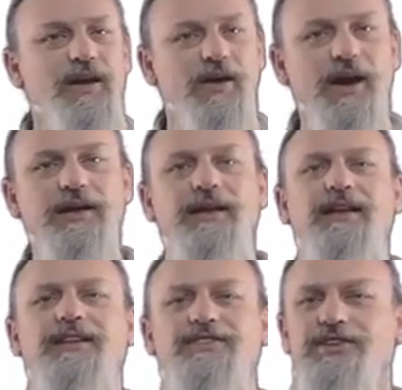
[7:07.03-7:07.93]
All right, now
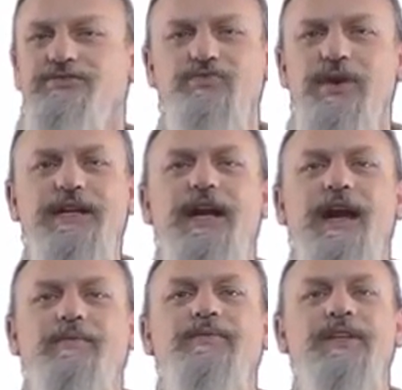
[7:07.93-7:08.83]
let's just
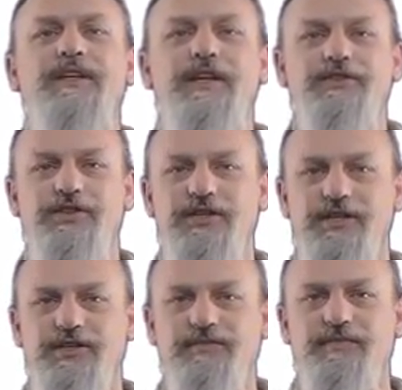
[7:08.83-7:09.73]
recap the Niche
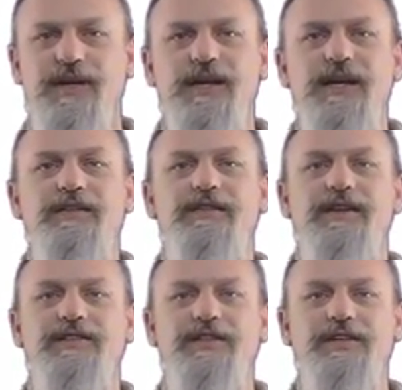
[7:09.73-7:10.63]
Edition.
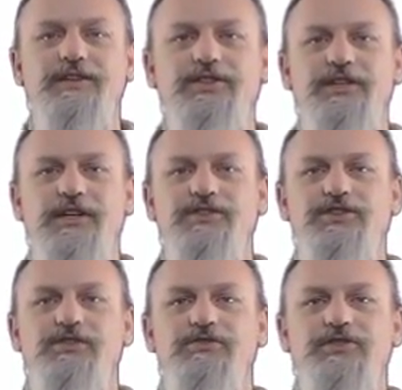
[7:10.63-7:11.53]
This edition is
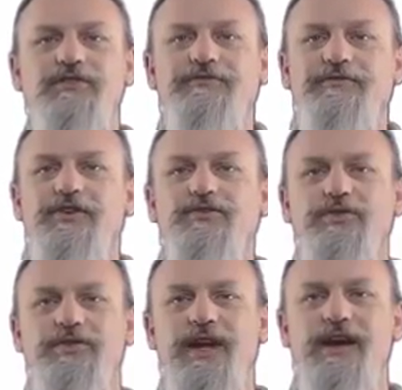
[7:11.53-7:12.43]
used to
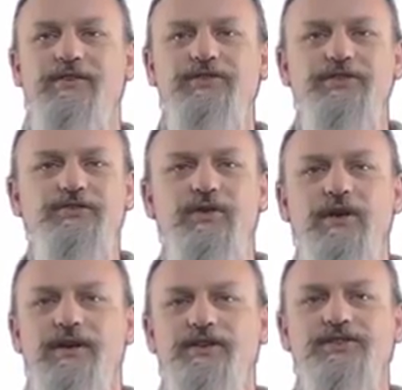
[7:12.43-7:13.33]
filter down to
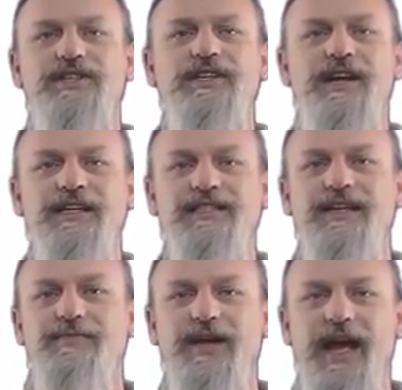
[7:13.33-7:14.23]
URLs that
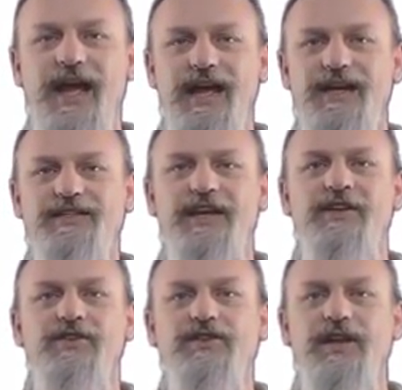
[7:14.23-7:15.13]
accept ads
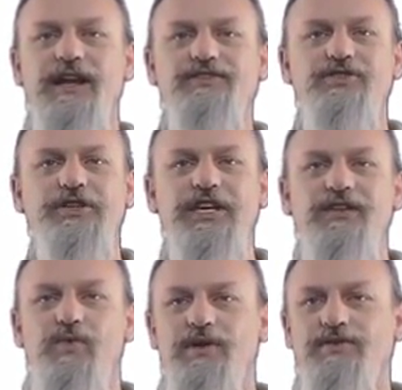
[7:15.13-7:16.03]
and are laser
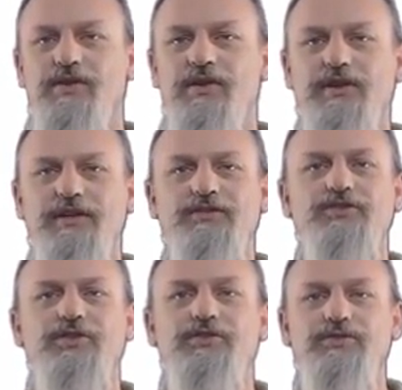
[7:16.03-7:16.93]
keyword
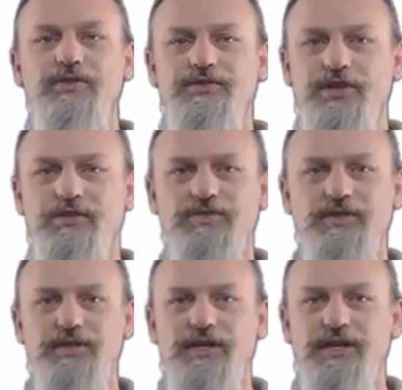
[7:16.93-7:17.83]
targeted to your
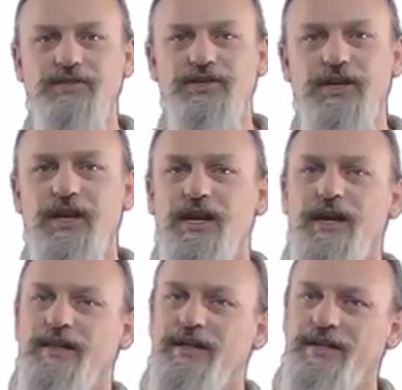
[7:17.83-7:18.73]
chosen niche.
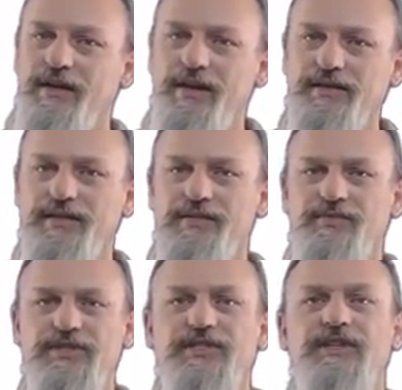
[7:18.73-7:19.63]
The
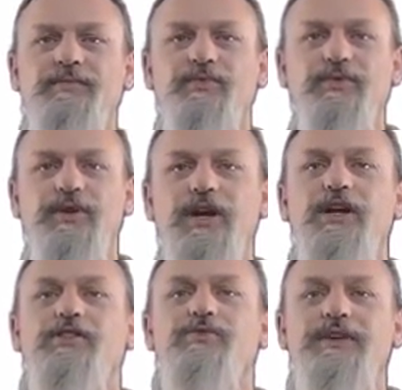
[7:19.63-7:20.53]
concept is simple.
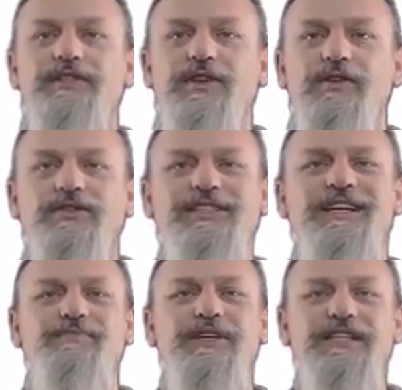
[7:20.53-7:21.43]
The results
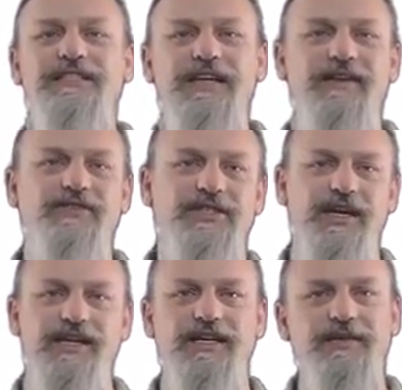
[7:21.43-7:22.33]
can be
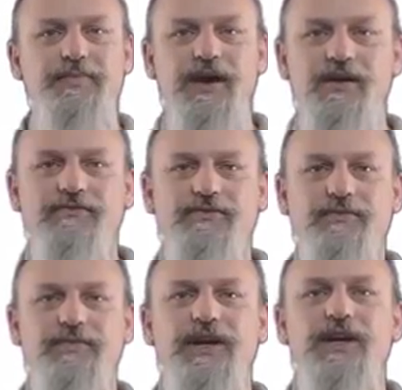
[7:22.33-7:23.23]
devastatingly
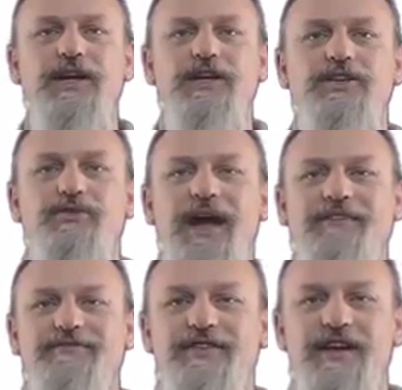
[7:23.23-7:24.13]
powerful. You
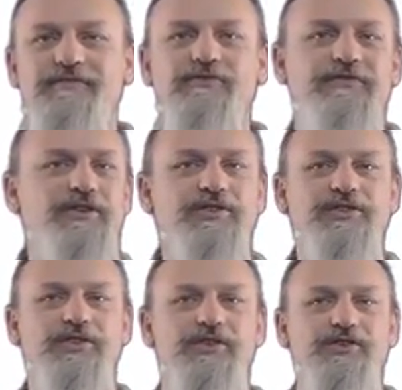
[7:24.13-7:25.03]
have never felt a
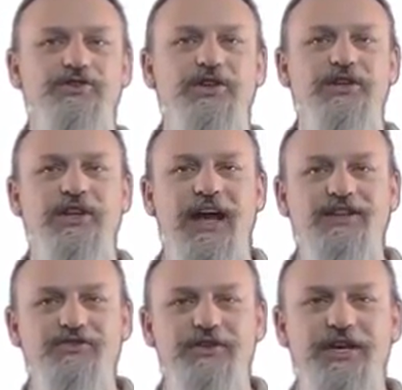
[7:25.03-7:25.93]
surge
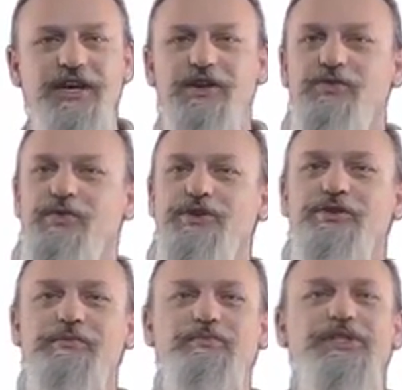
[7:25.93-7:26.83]
like you get when you
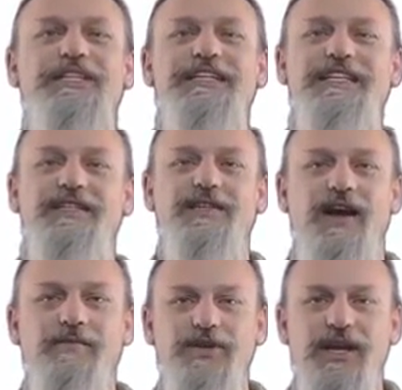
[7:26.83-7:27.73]
completely
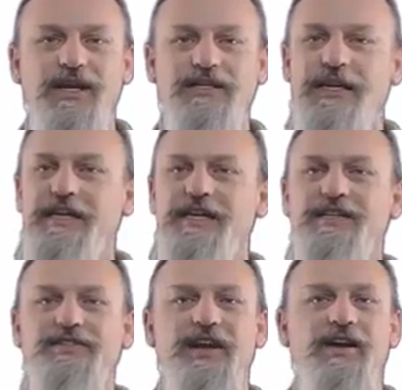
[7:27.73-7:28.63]
dominate an
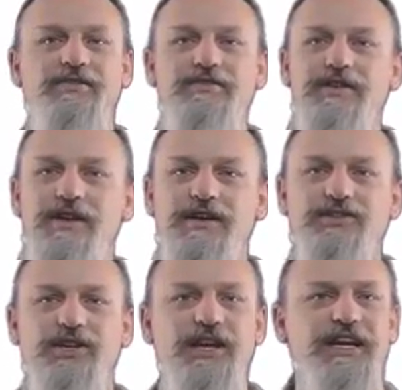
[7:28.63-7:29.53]
entire
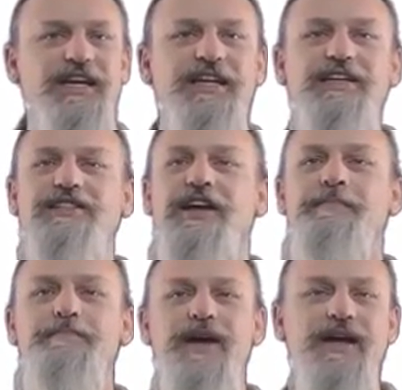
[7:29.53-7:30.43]
niche. It is
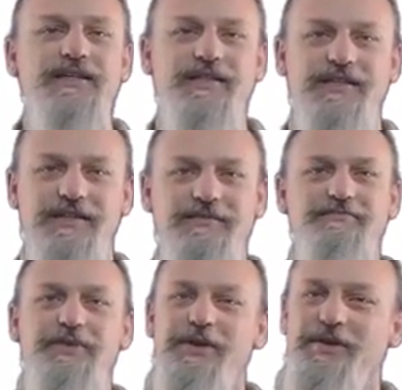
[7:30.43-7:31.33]
amazing
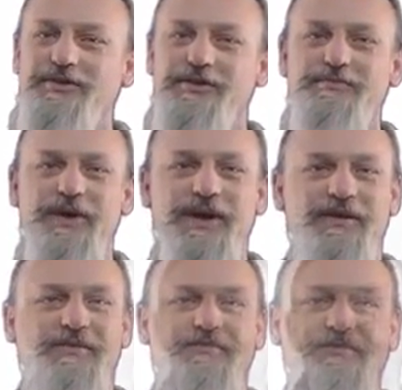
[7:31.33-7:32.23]
beyond
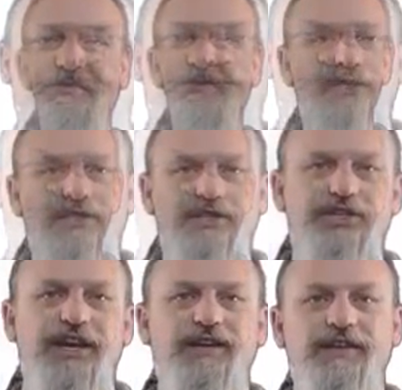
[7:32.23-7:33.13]
compare. This is the
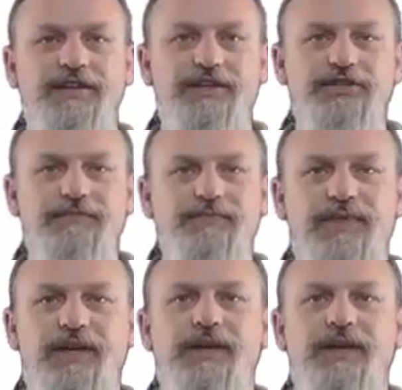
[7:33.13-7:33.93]
Channel Edition.